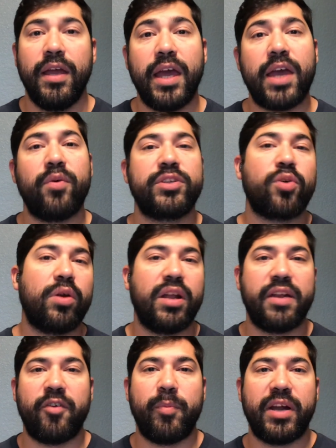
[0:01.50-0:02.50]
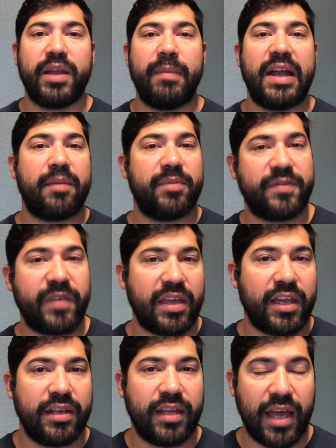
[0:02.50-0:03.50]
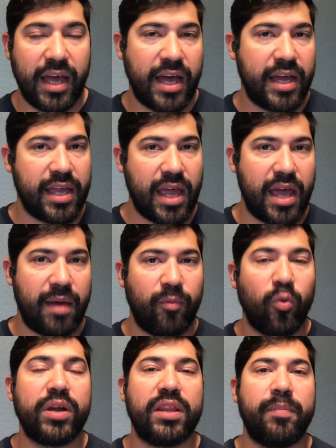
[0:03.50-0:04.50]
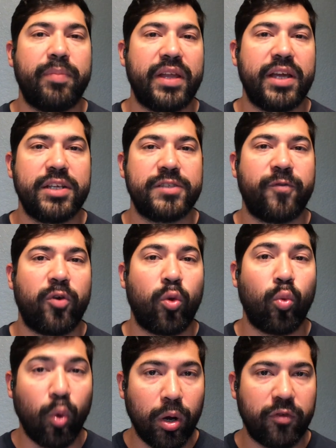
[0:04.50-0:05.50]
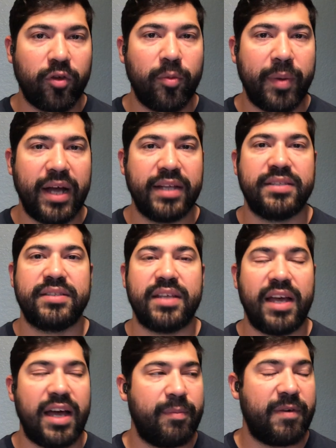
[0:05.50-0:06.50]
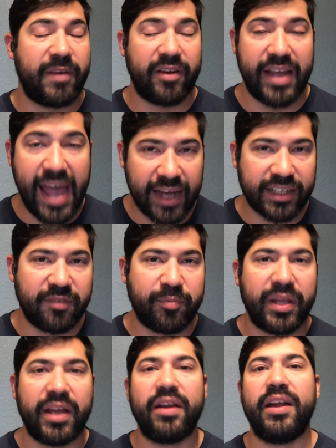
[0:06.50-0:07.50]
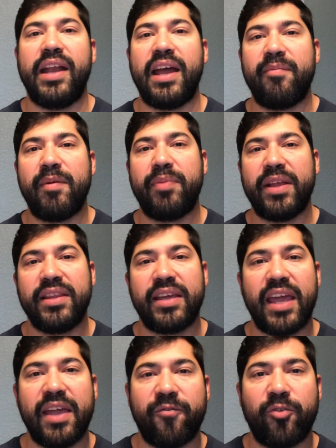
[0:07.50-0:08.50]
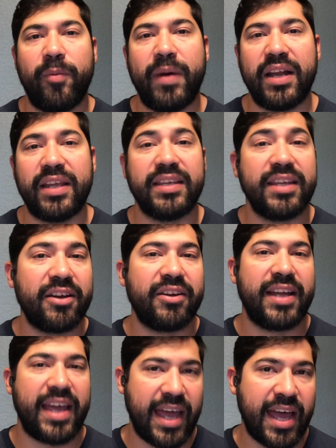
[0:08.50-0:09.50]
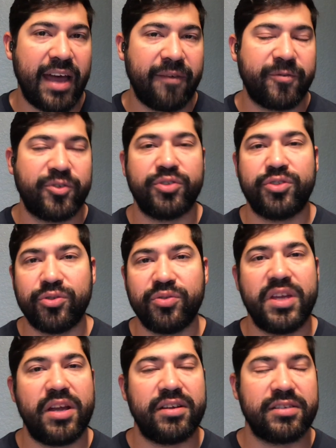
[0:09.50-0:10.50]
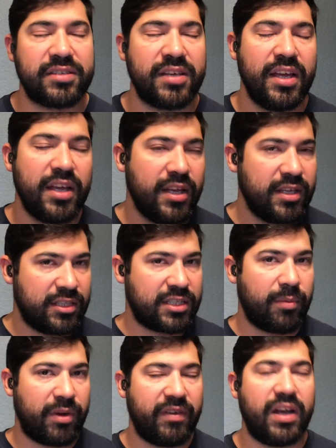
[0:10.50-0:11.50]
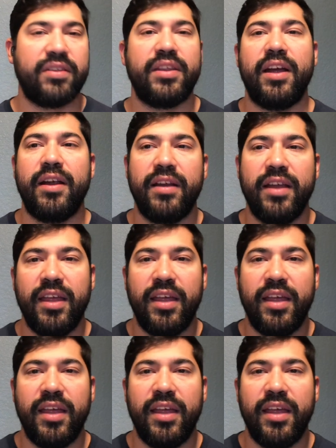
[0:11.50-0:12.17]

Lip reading: Hey, what's going on, everybody? My name is Fayan. I am one of the players for War Robots. I'm a very active player, and I've been playing the game for about 1.5 to 2 years, somewhere around there.